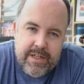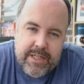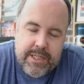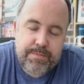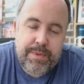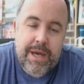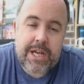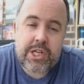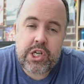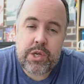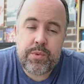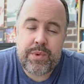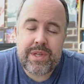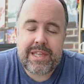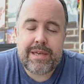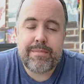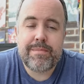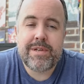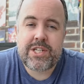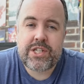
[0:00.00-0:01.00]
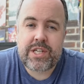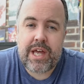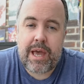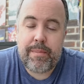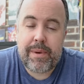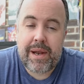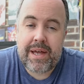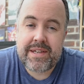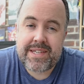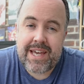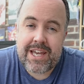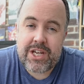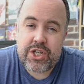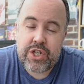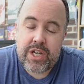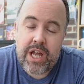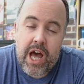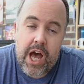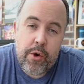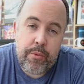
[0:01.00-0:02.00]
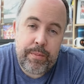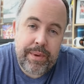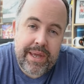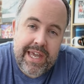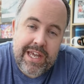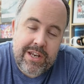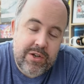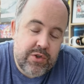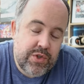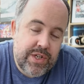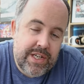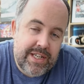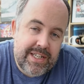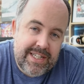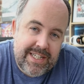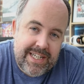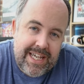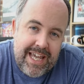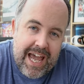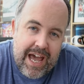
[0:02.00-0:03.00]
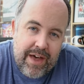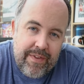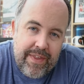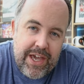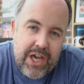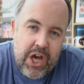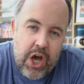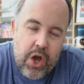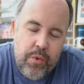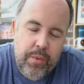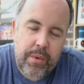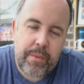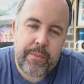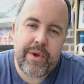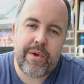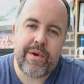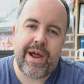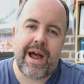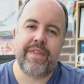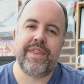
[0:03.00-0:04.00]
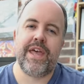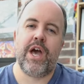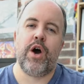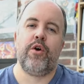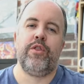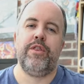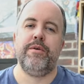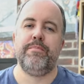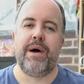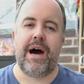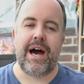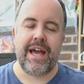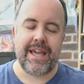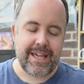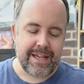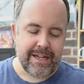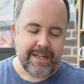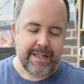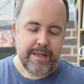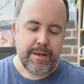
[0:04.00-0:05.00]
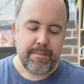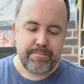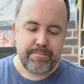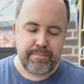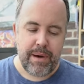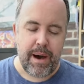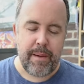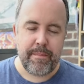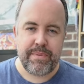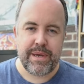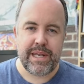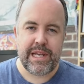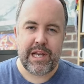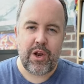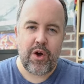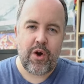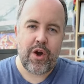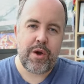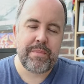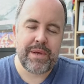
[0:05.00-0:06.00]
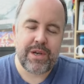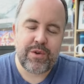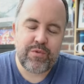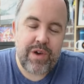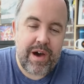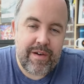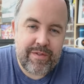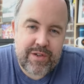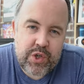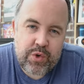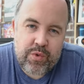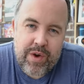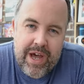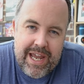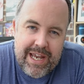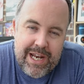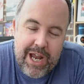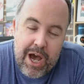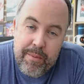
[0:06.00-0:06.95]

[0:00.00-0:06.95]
Especially with the image stabilization, I will be interested to see how they go when we're out there on the bike, bumping along a bit of rough terrain.